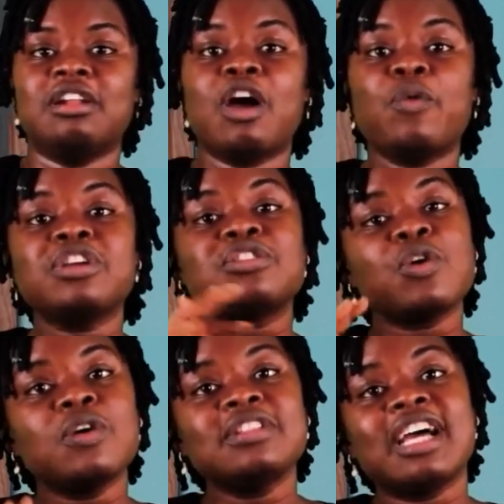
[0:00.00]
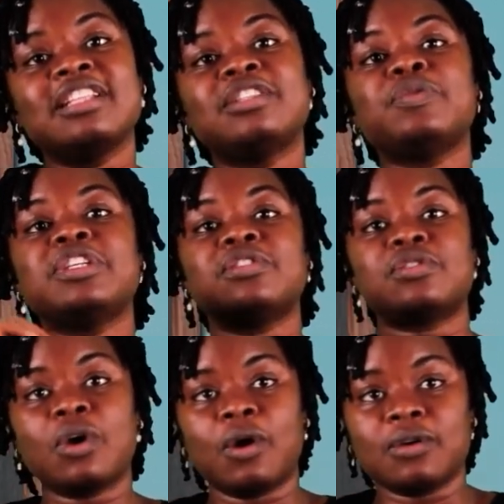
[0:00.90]
Now we're told that the
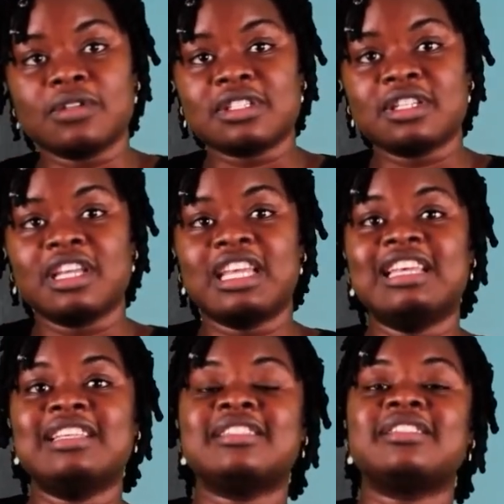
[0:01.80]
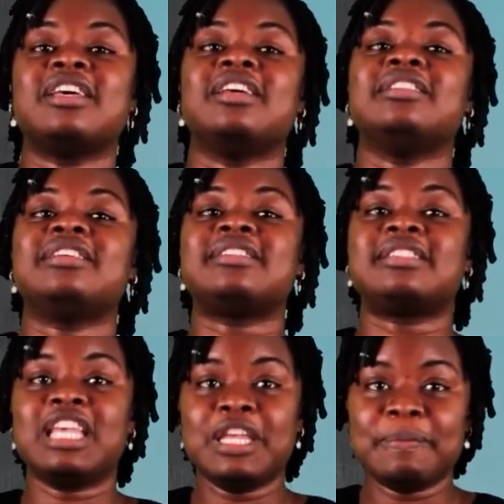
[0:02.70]
result is the
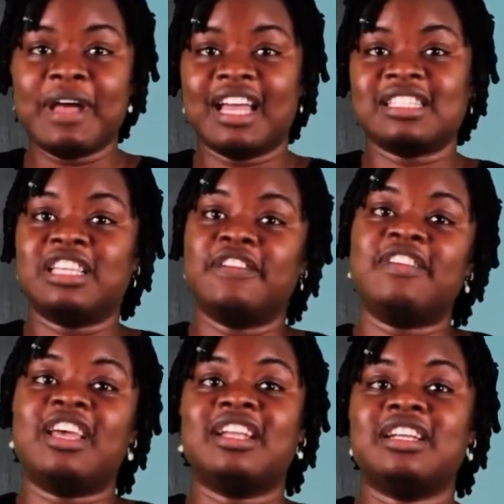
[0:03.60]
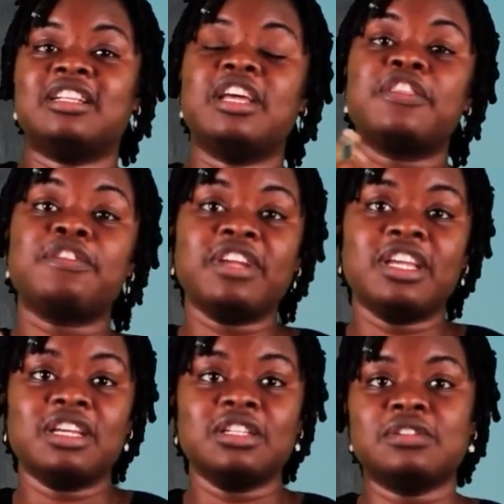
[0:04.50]
same as if he added
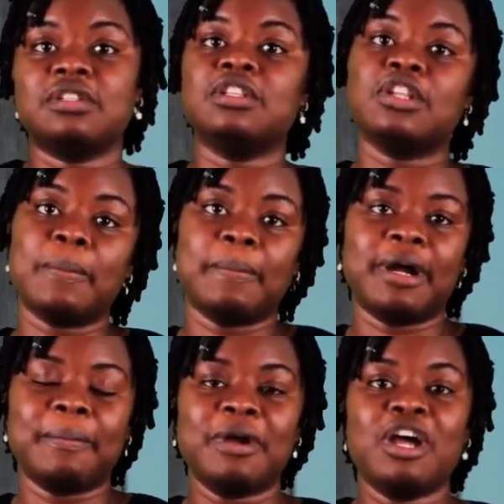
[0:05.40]
3 to the number.